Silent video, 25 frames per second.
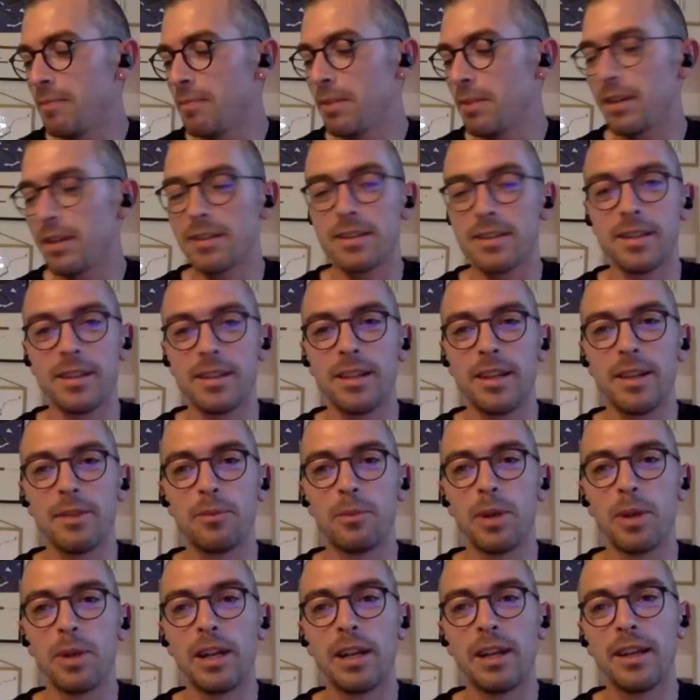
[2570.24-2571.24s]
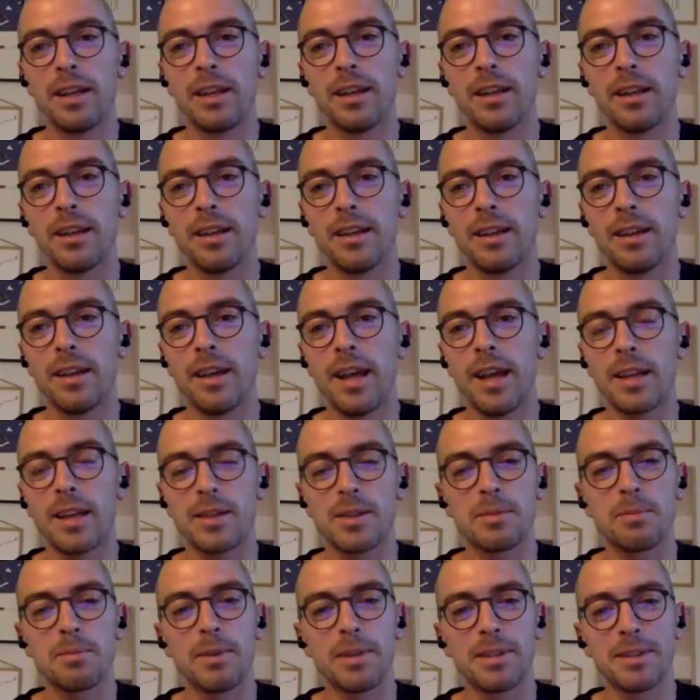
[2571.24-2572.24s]
because it really
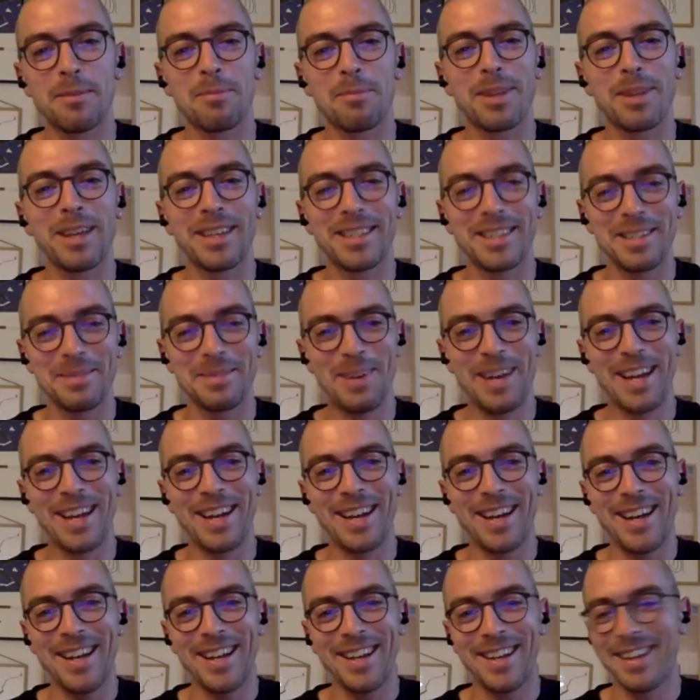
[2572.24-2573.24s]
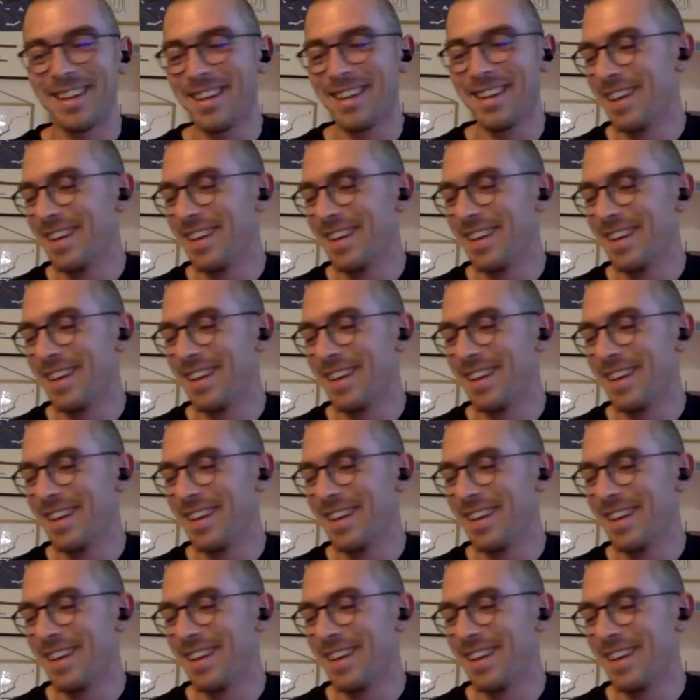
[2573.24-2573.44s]
has a special place in my heart.